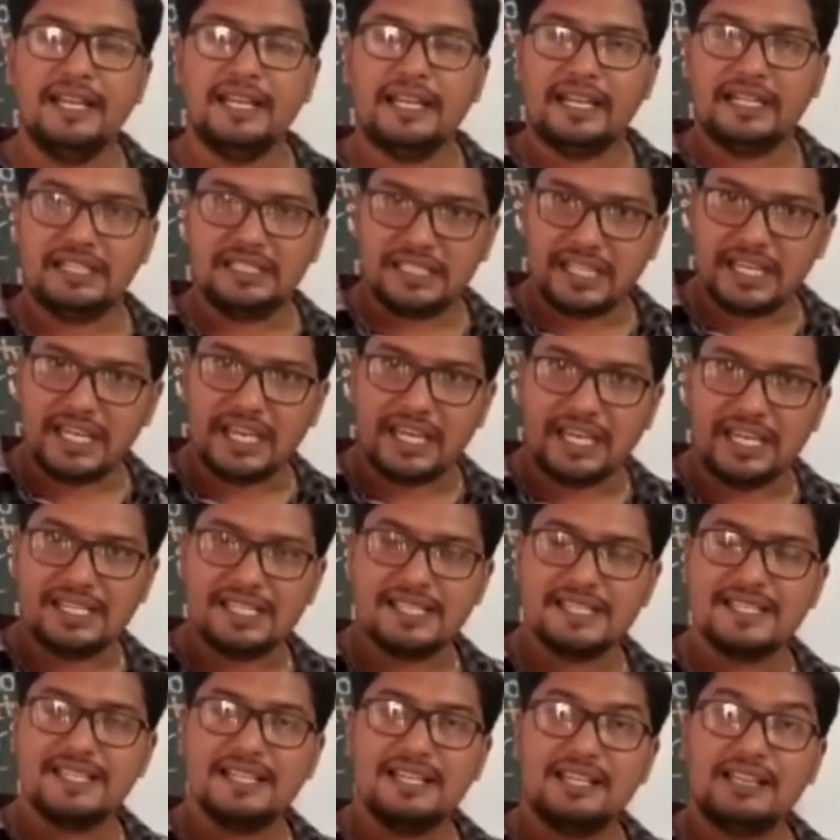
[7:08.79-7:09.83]
It
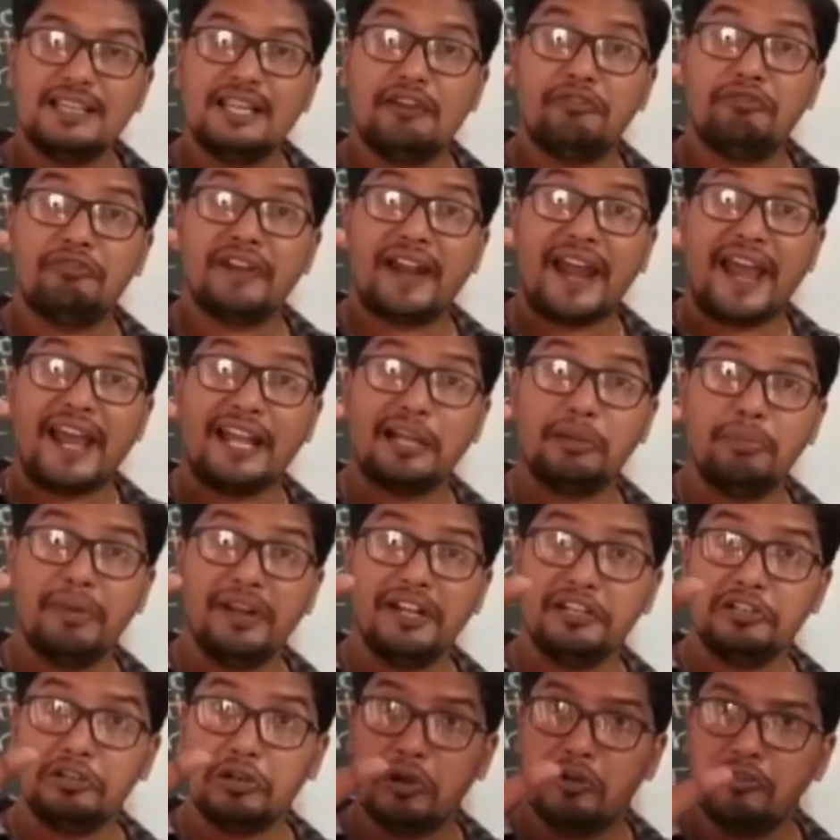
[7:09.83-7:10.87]
is the
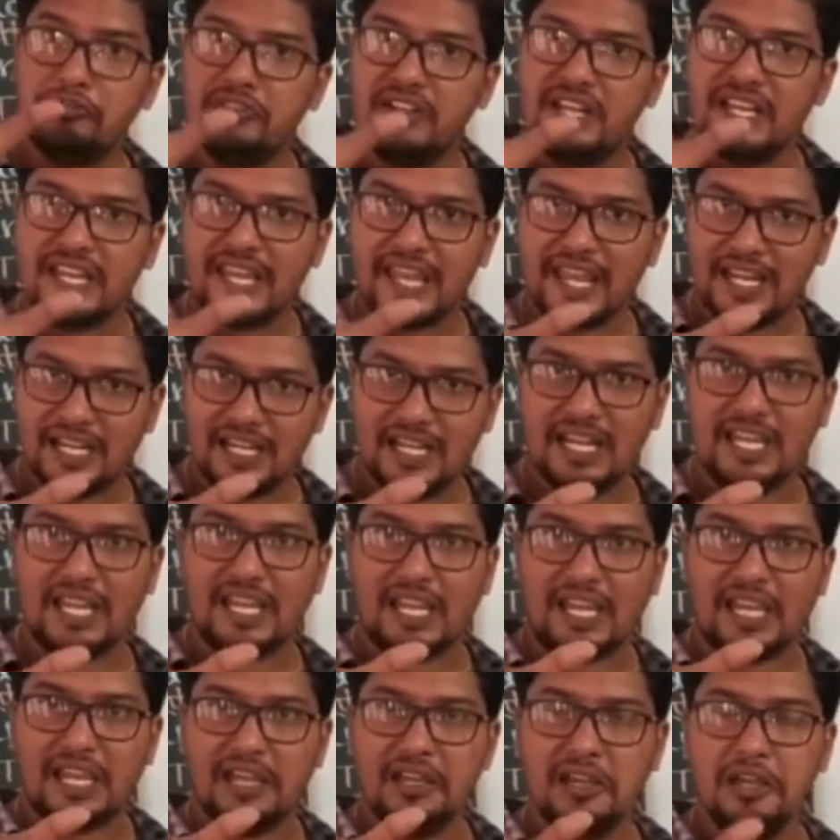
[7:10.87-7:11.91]
fragment of
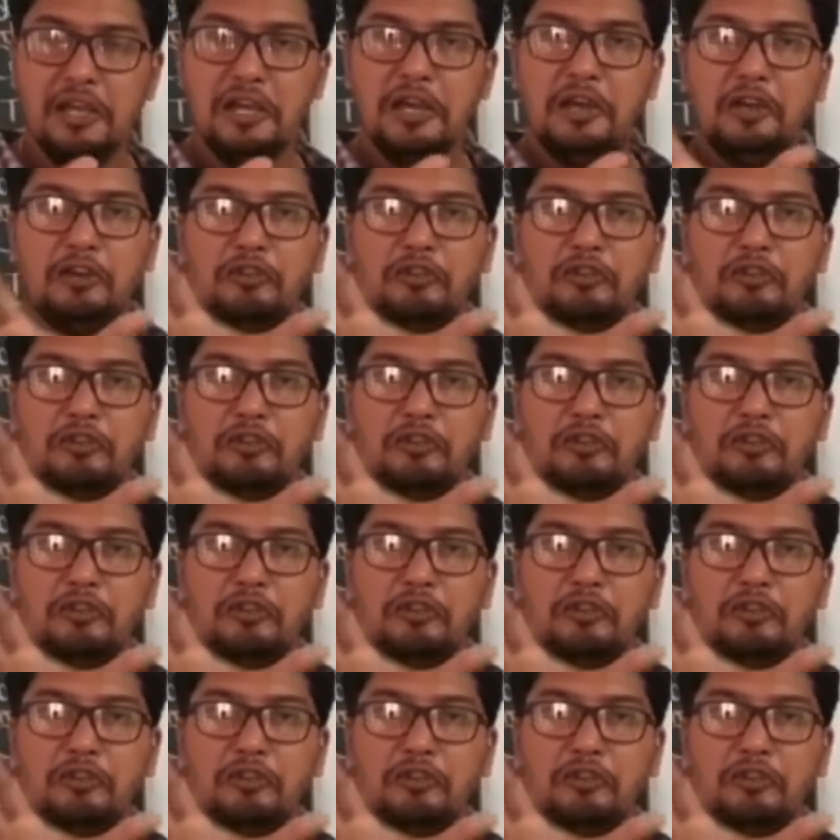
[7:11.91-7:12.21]
DNA